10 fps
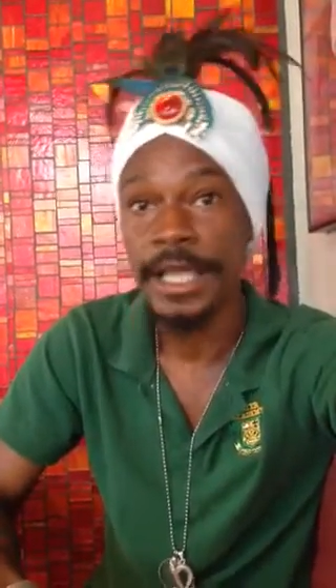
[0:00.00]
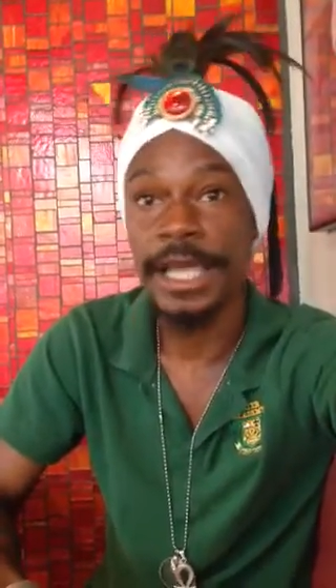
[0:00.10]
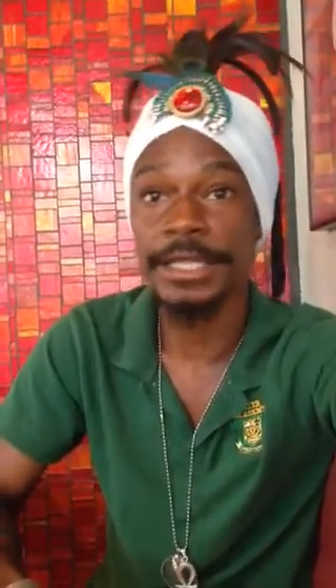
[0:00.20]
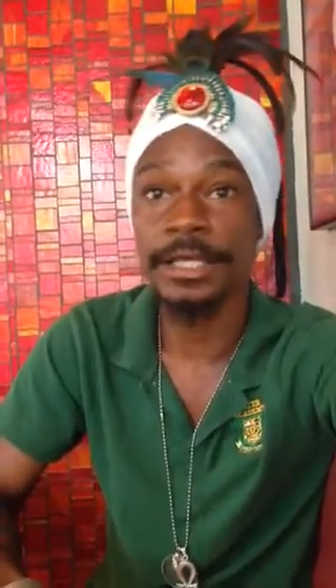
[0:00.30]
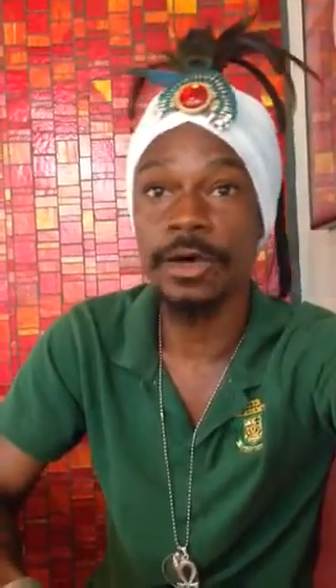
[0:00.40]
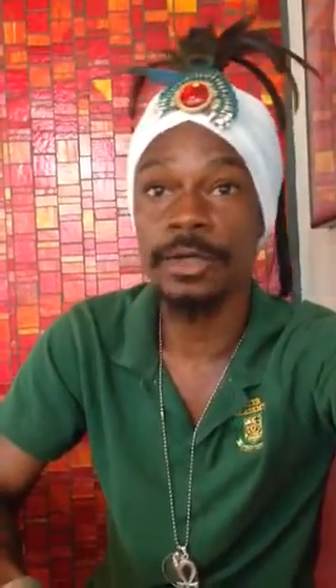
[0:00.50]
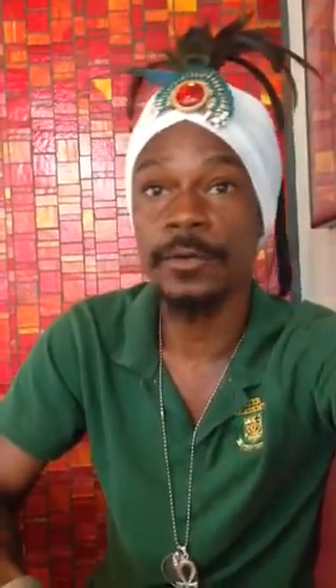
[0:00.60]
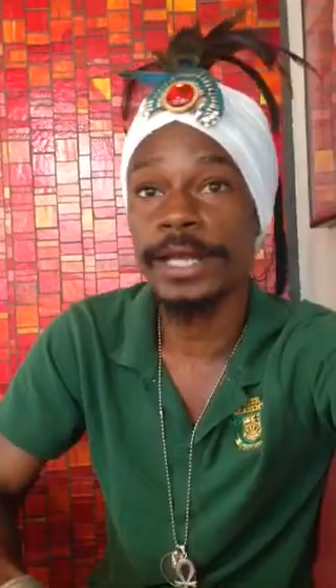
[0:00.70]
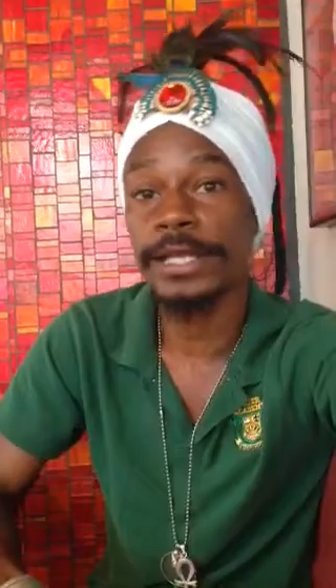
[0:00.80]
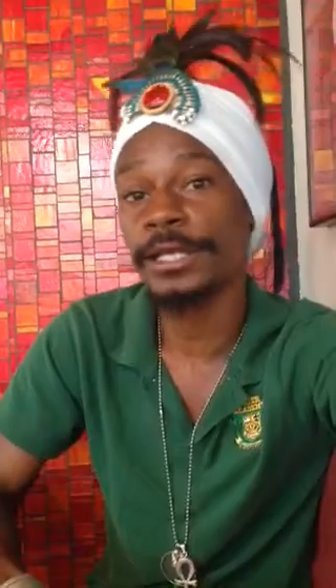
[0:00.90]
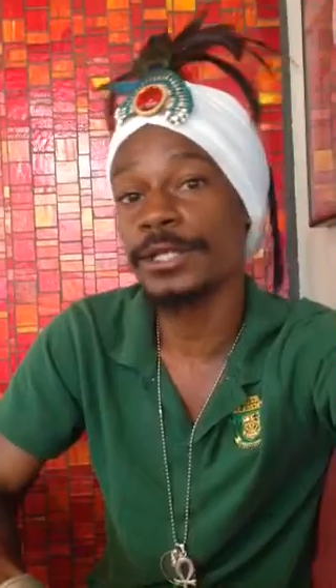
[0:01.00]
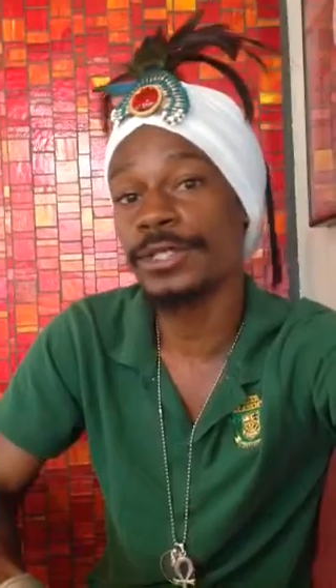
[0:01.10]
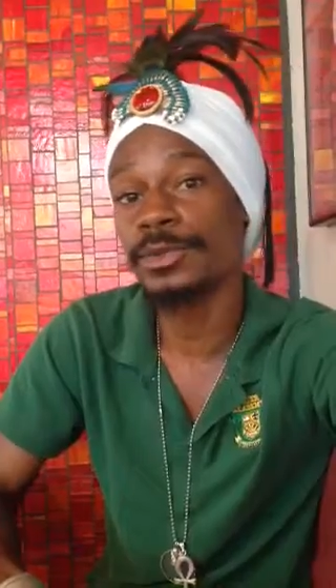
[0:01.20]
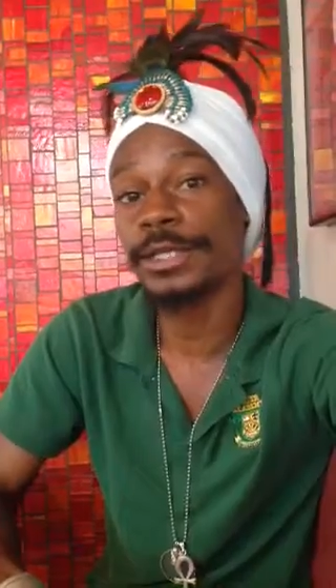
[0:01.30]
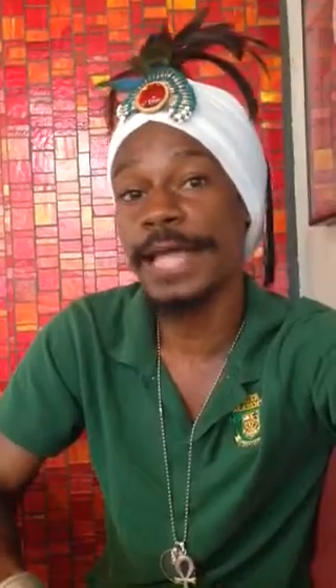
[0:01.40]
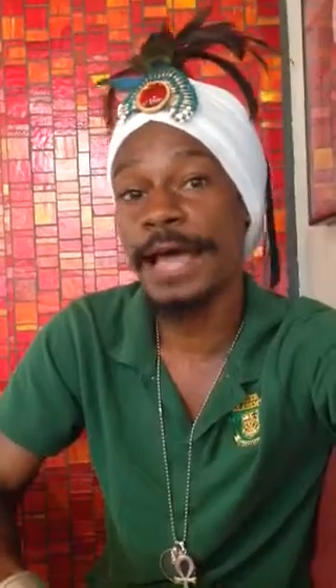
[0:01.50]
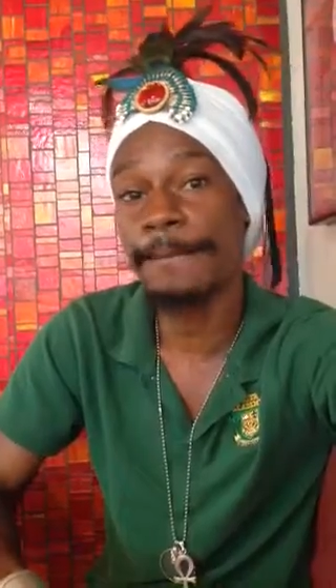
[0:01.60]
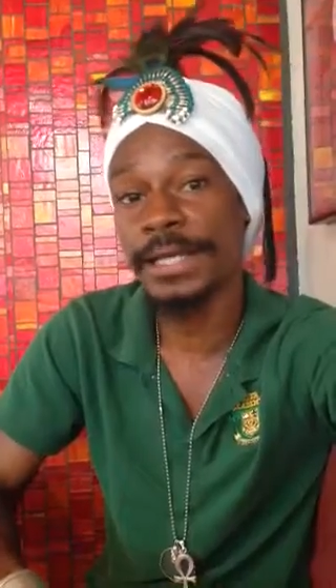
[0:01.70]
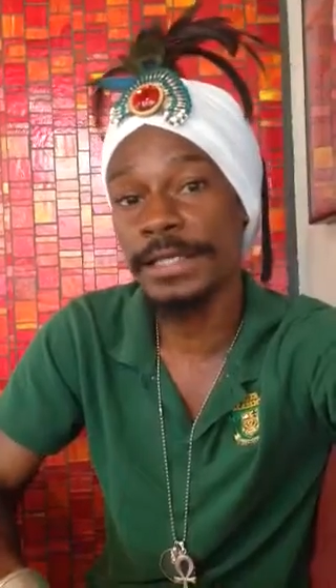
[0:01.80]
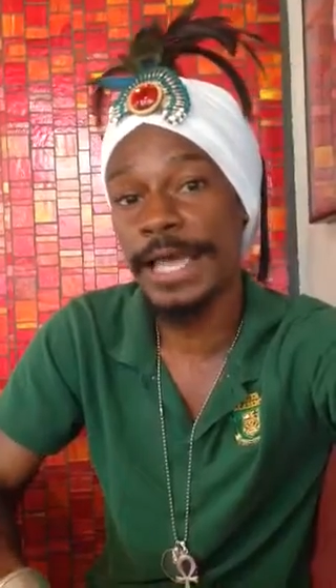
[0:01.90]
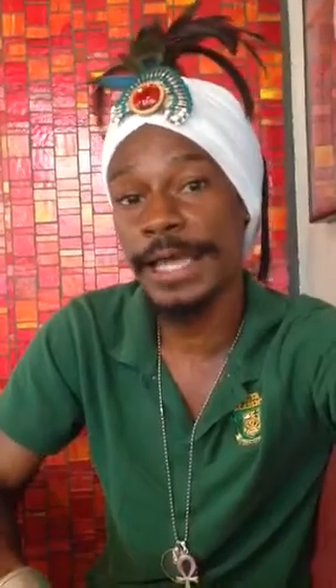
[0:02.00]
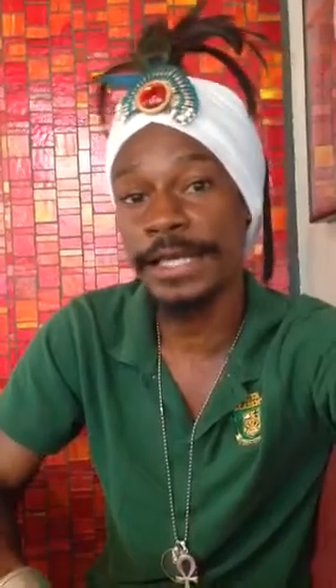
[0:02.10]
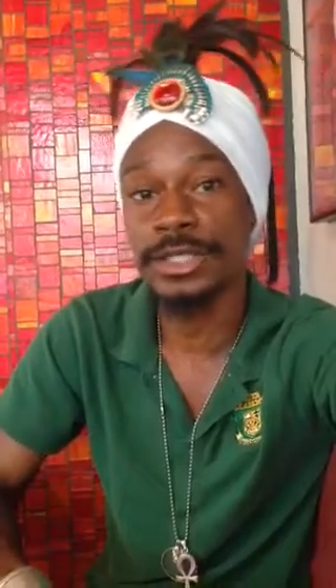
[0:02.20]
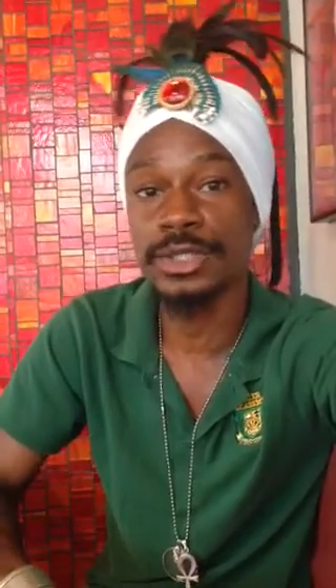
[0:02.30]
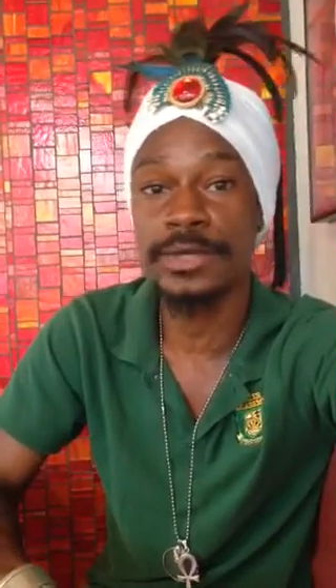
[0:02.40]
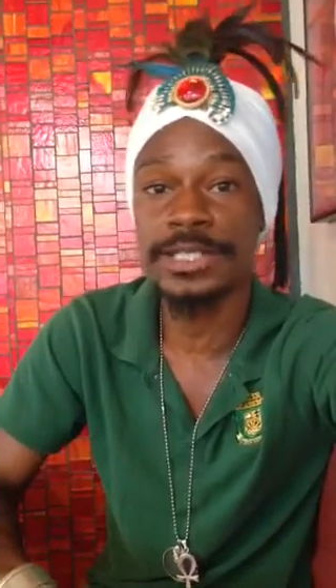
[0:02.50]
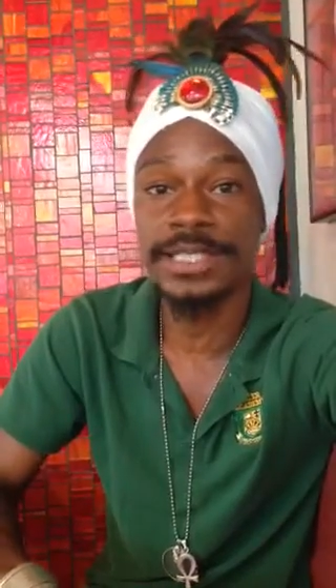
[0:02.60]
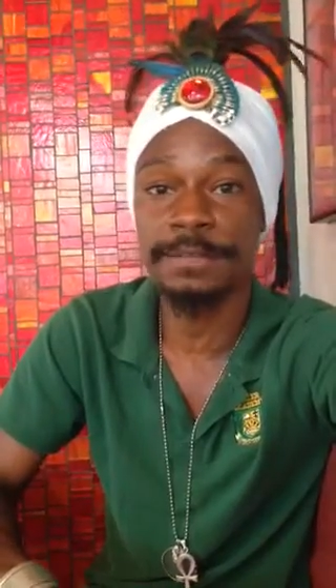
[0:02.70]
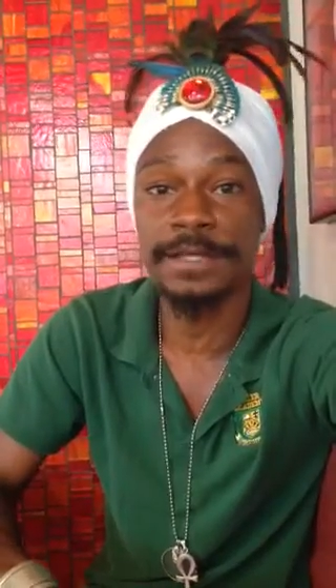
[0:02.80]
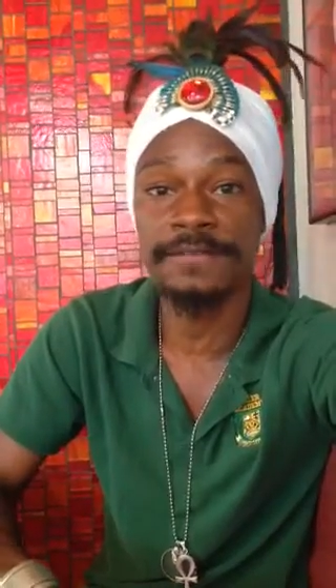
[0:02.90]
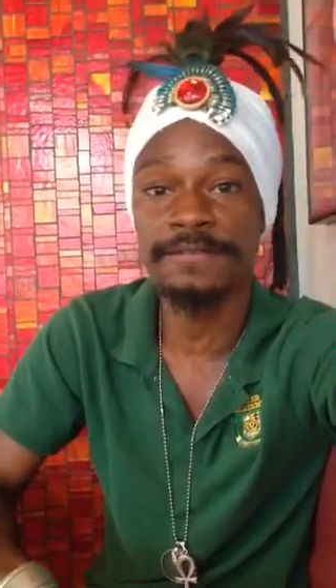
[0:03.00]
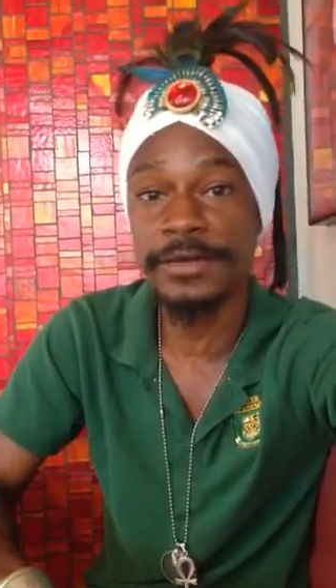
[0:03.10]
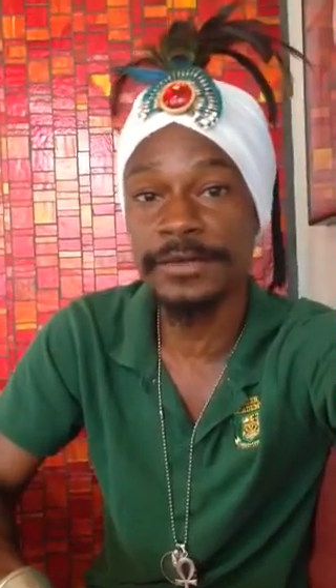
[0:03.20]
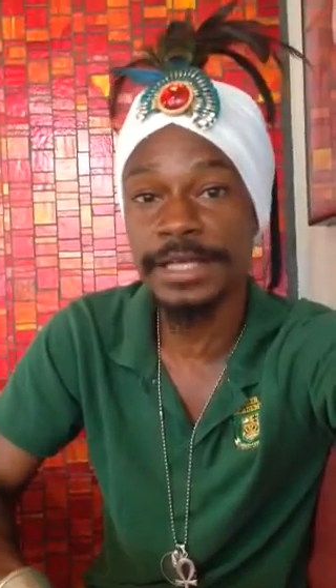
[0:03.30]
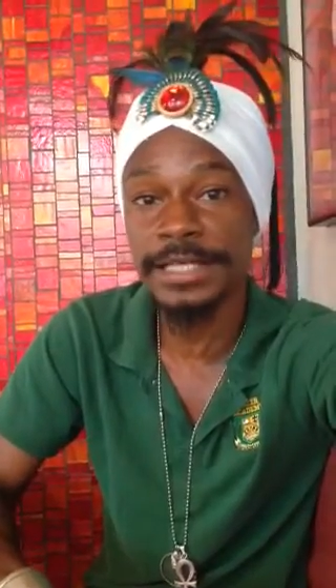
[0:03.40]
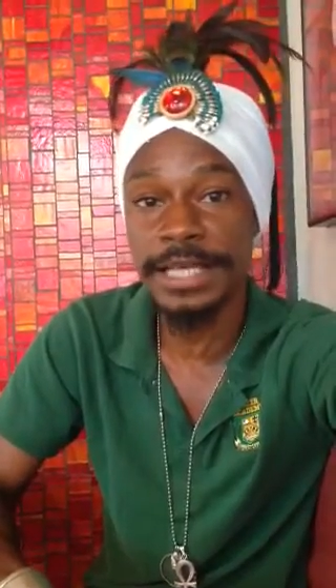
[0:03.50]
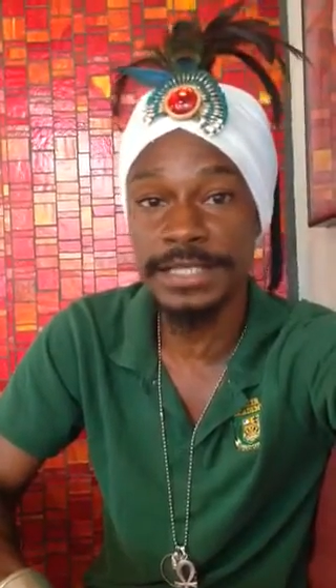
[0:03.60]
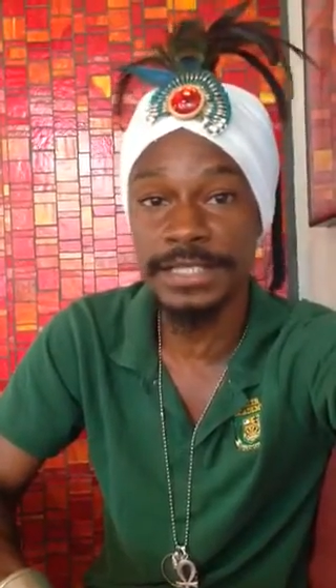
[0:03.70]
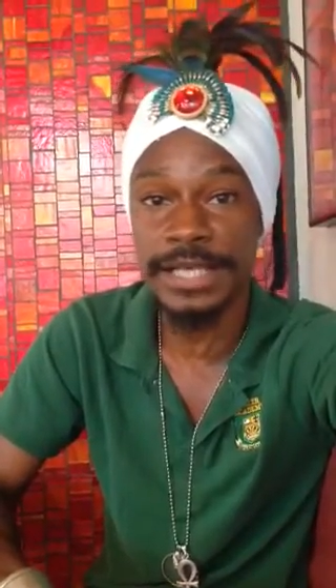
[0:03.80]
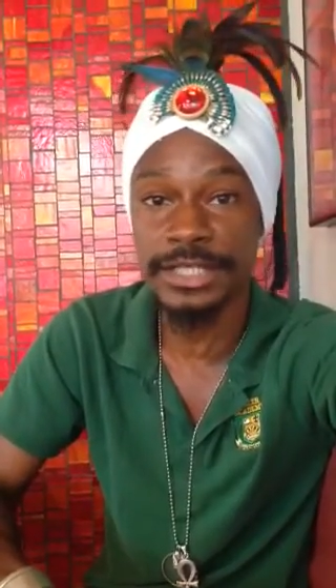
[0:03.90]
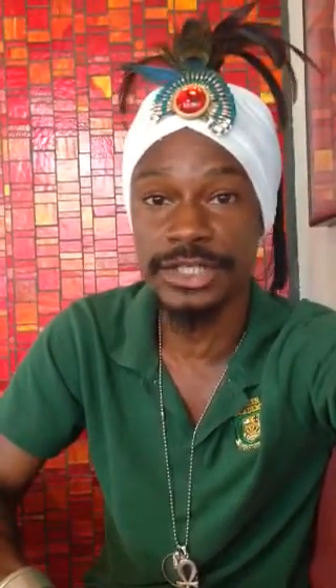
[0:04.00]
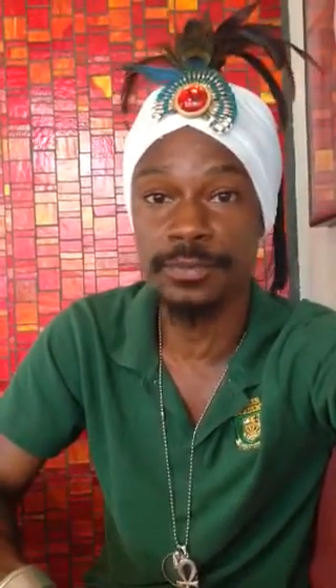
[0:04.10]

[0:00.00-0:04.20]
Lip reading: and the only way they can get you to not be that is to accept an inferior designation,